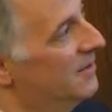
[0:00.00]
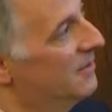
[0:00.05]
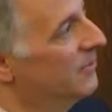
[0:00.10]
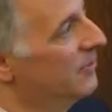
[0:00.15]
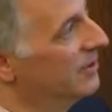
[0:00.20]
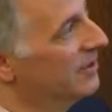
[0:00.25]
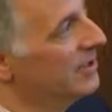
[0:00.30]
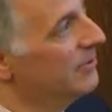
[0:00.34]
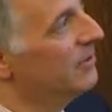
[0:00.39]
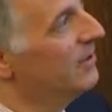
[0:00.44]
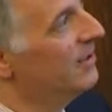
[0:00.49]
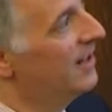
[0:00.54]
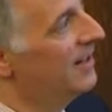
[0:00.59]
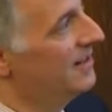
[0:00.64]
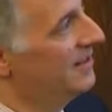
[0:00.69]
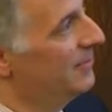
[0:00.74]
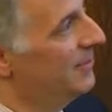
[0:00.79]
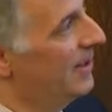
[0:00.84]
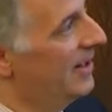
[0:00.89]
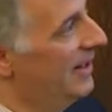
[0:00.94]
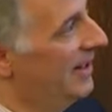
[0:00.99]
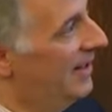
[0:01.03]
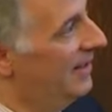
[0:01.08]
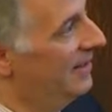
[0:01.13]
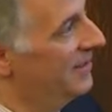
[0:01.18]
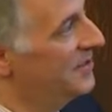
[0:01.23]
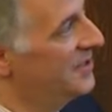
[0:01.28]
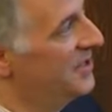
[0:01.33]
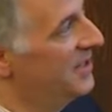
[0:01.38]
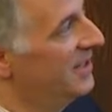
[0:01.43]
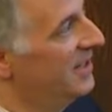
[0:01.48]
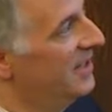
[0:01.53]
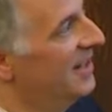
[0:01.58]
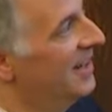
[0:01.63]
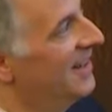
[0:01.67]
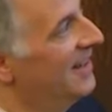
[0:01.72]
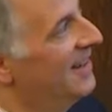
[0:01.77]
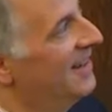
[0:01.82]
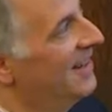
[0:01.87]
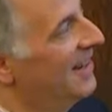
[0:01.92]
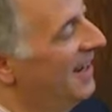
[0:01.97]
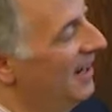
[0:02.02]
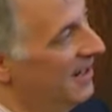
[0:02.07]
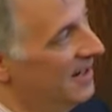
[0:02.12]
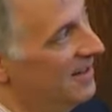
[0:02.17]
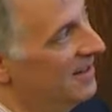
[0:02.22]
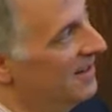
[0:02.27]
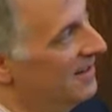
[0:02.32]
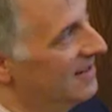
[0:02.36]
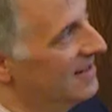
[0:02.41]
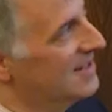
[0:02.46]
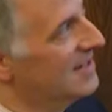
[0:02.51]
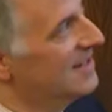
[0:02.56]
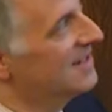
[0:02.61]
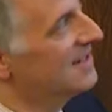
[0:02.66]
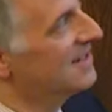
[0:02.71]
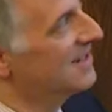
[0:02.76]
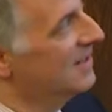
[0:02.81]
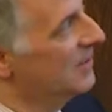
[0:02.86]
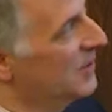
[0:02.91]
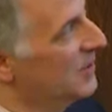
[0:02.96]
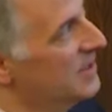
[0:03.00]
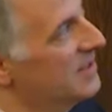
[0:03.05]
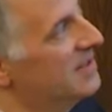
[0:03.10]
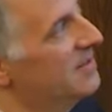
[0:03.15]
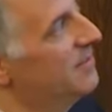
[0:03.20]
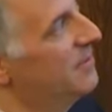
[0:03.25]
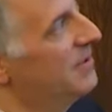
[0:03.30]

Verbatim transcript: to really rely on the biology. And this is going to